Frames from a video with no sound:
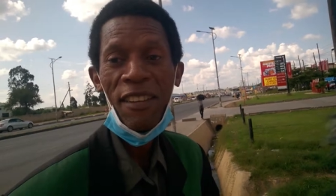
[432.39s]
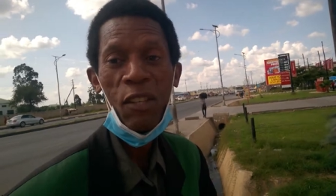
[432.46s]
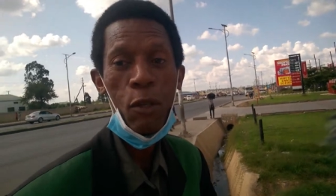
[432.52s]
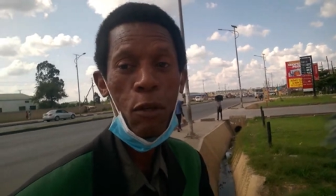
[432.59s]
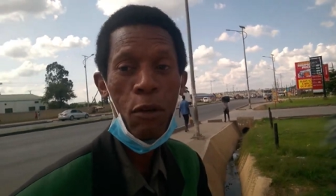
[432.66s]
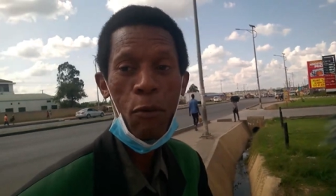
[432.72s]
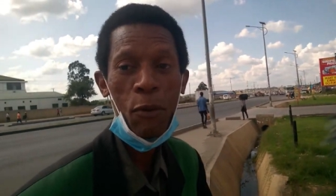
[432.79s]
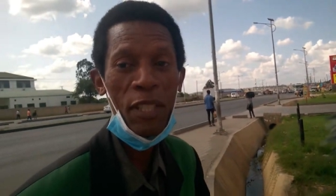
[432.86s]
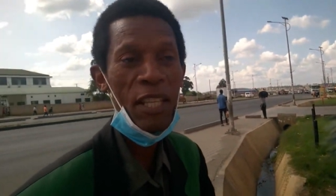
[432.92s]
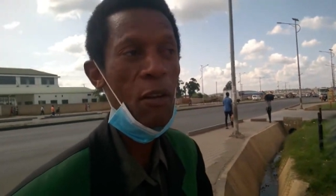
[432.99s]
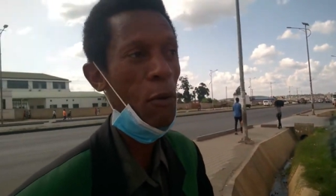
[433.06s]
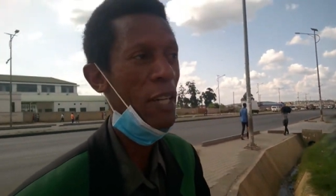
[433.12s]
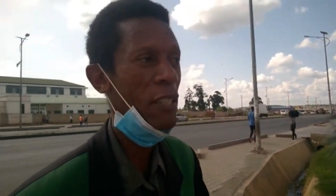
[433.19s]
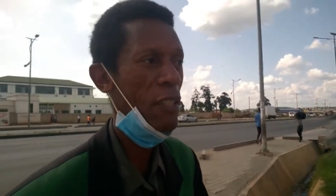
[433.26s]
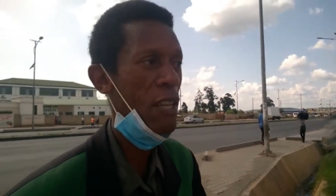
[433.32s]
you know, when
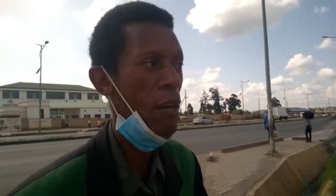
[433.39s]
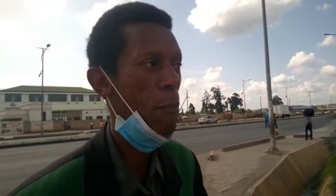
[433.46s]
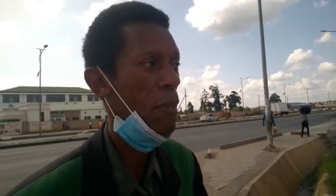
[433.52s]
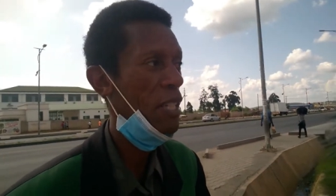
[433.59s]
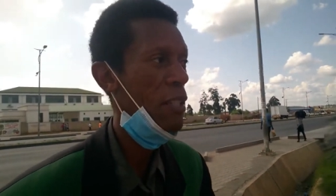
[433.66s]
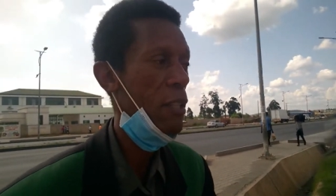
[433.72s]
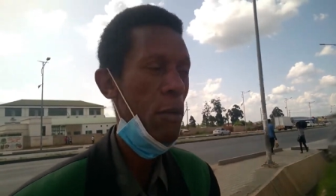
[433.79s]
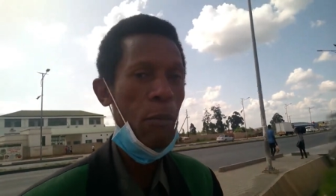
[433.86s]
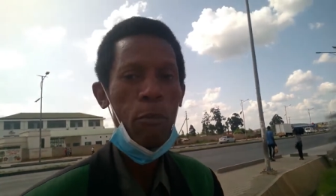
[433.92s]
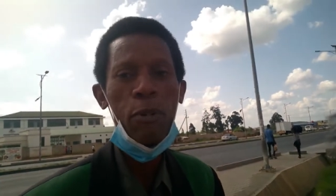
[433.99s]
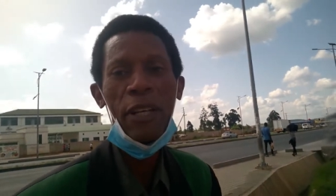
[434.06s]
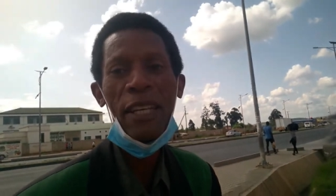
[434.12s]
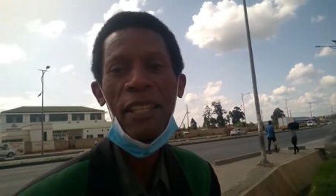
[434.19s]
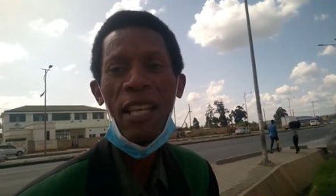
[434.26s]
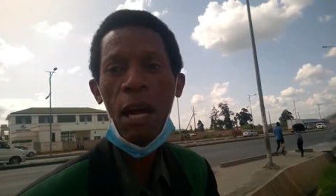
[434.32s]
they want their money
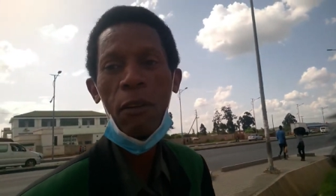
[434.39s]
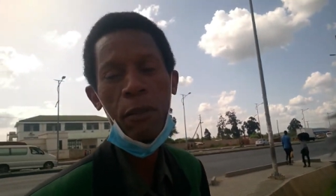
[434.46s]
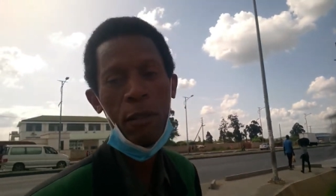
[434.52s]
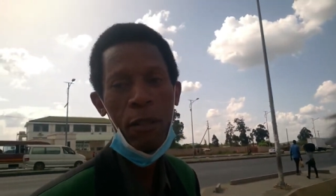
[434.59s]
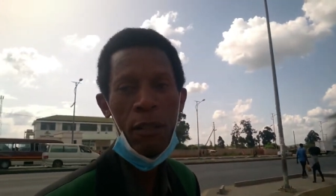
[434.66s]
broken down.